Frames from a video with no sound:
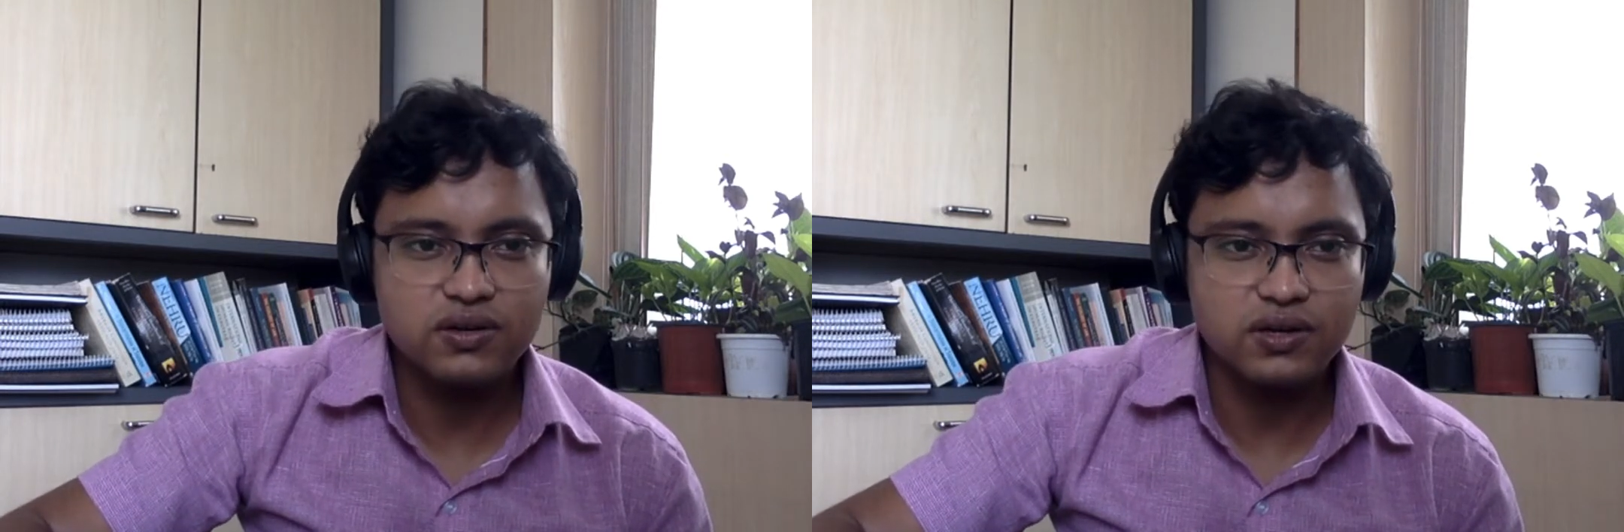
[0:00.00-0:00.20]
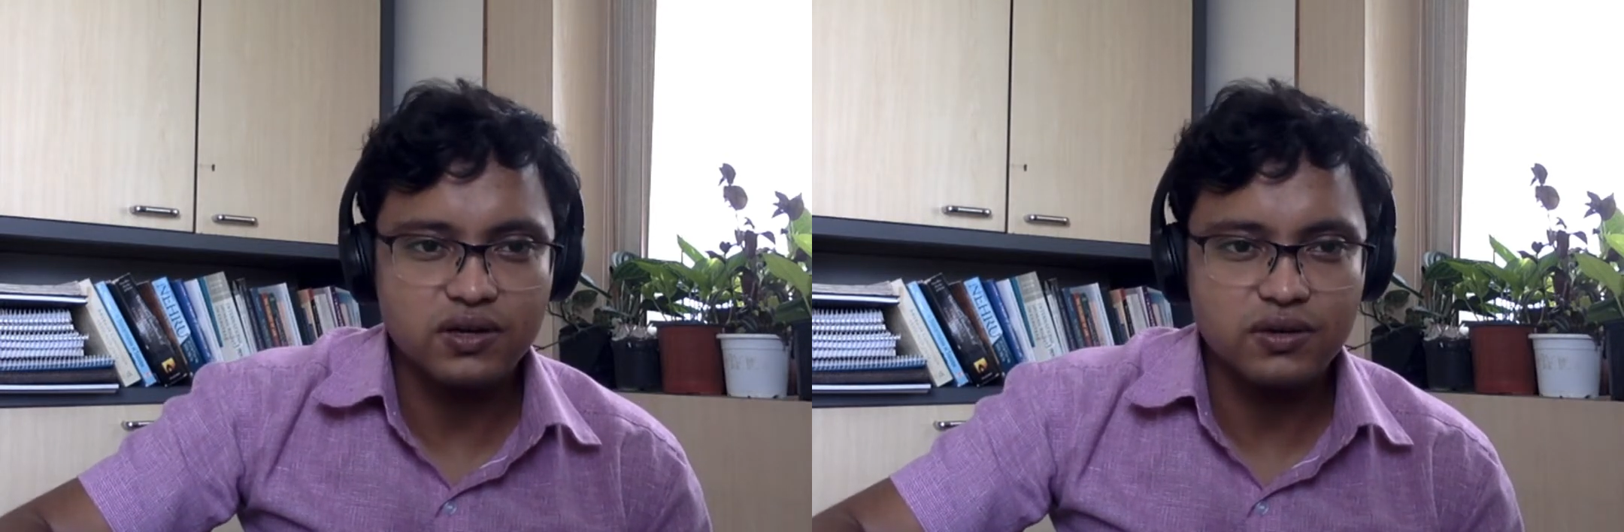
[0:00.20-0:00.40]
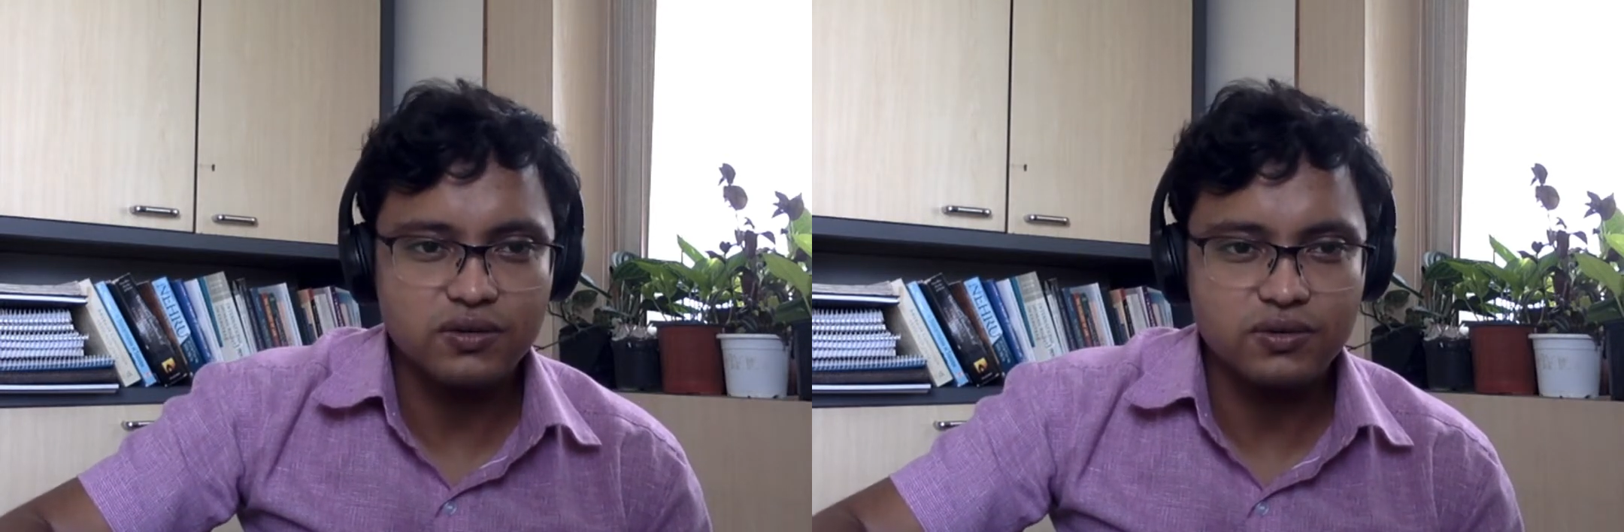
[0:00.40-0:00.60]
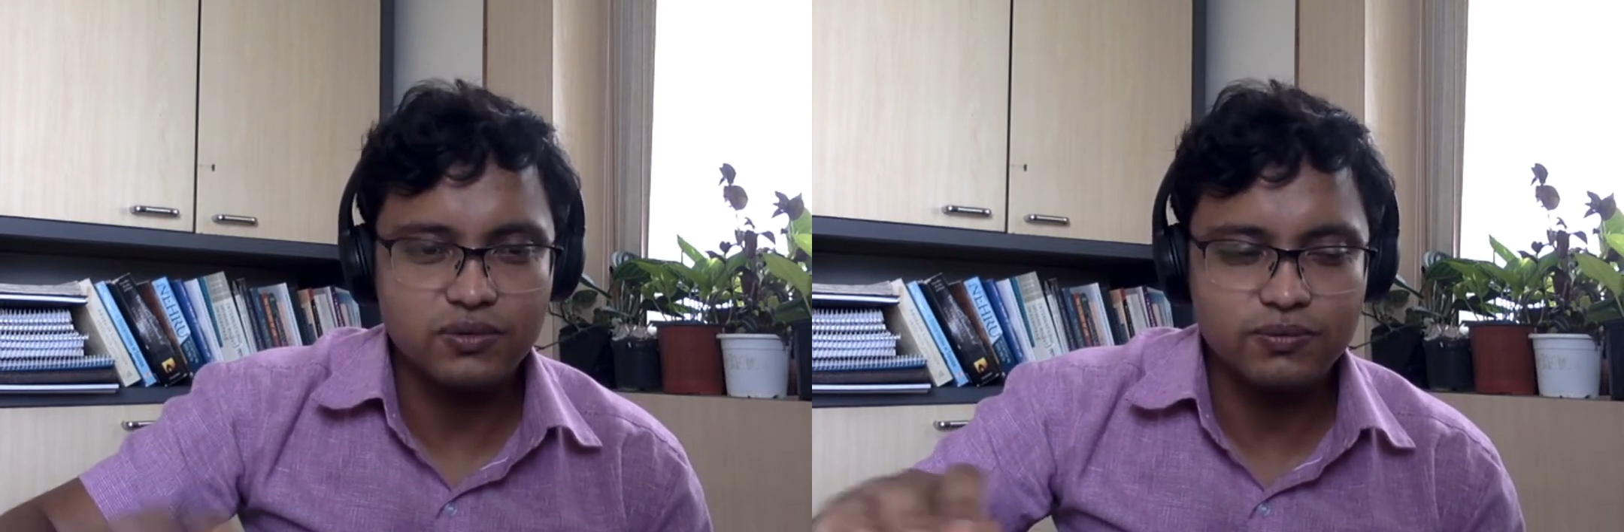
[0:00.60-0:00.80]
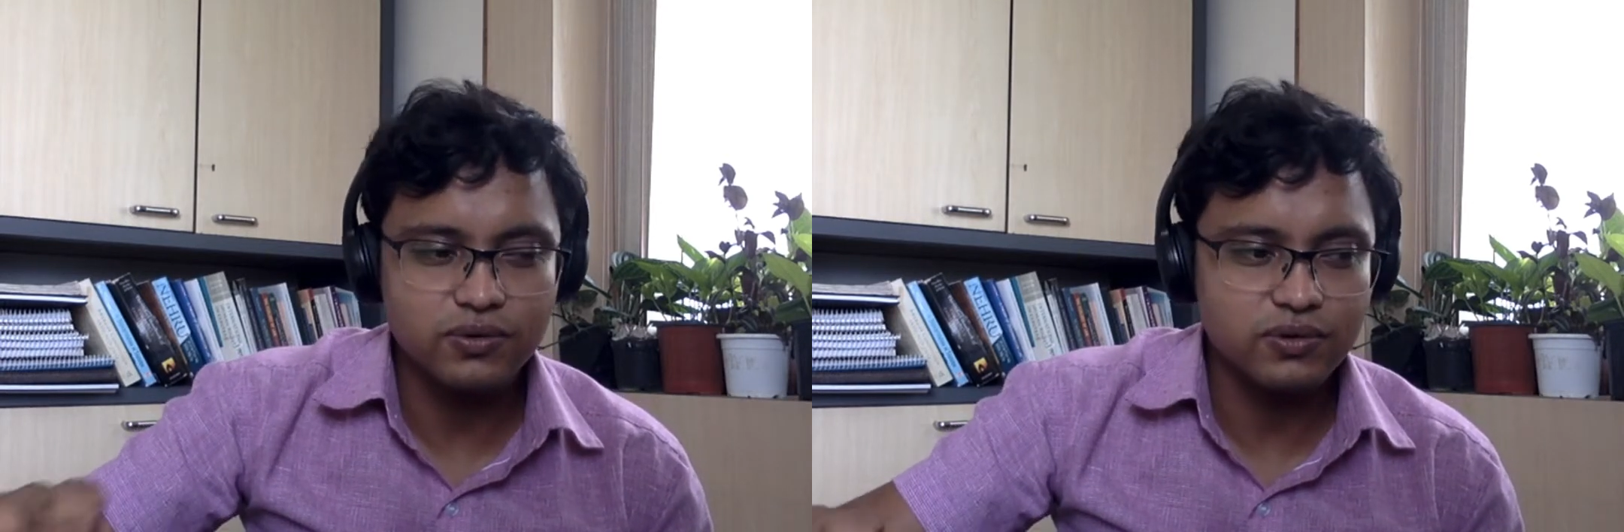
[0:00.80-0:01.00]

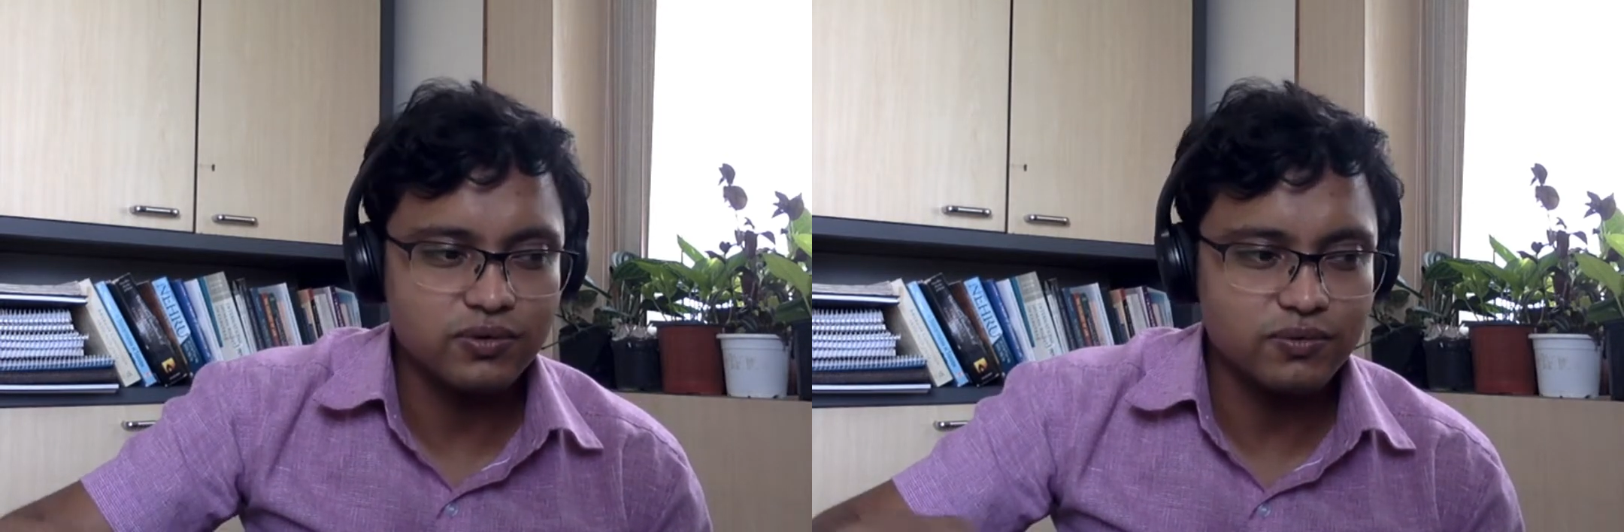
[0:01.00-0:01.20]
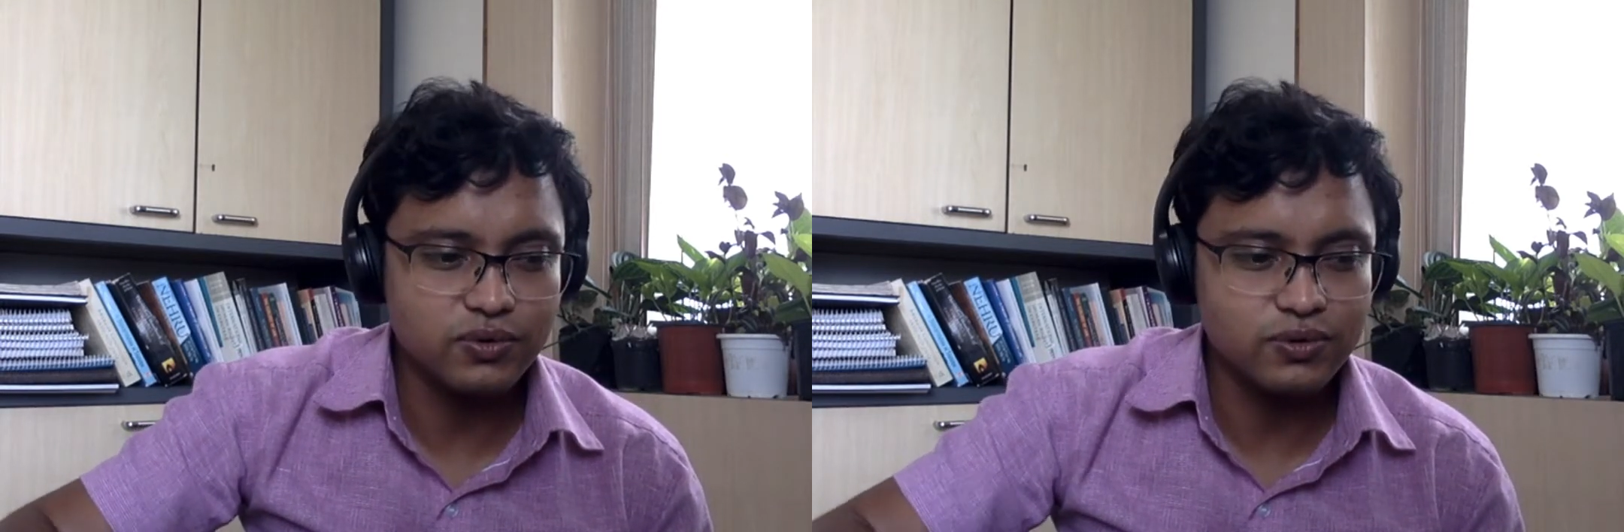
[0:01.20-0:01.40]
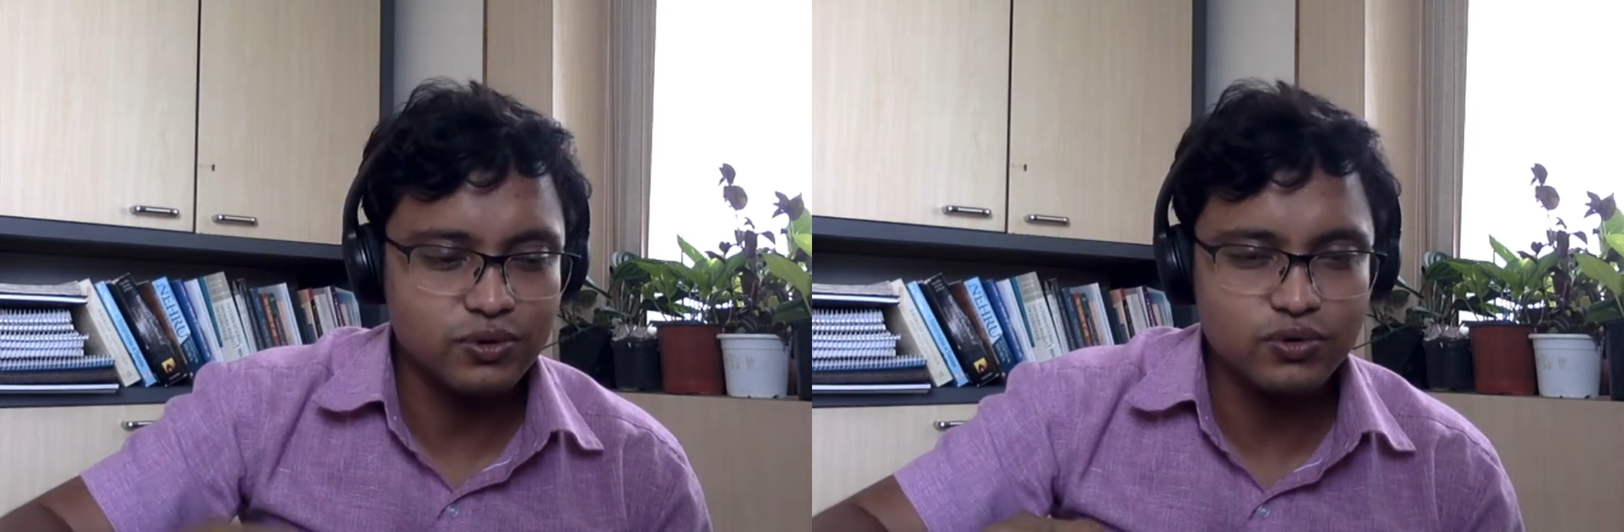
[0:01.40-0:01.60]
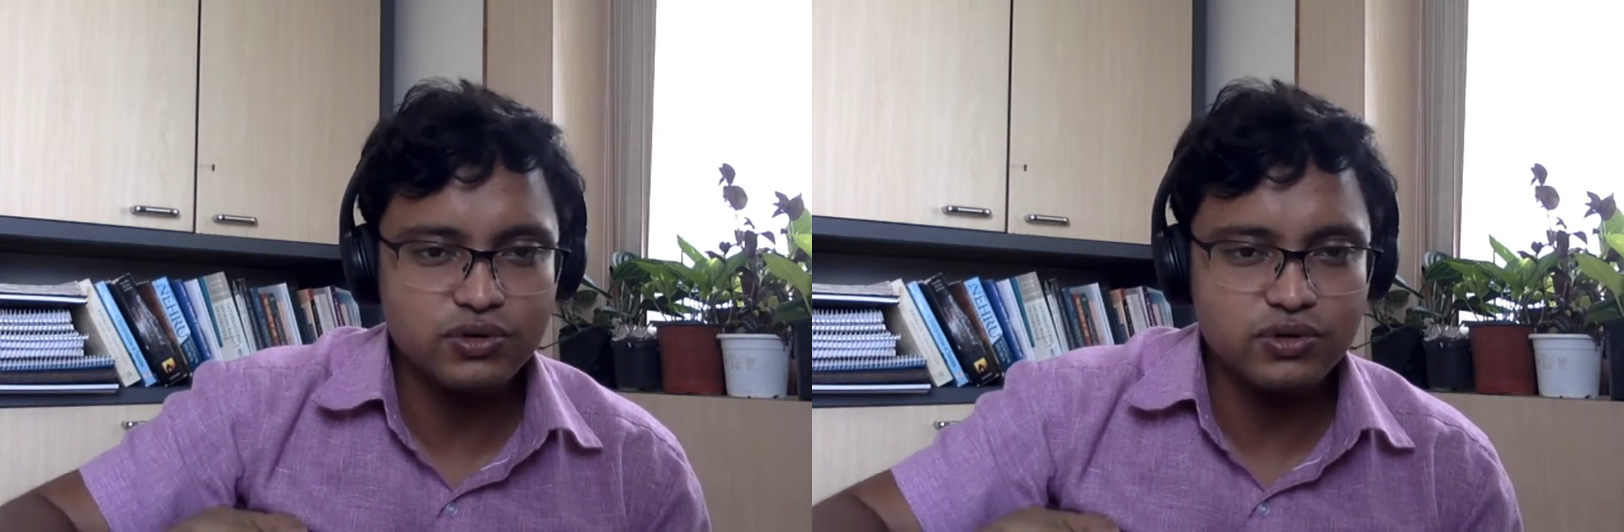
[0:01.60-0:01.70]
those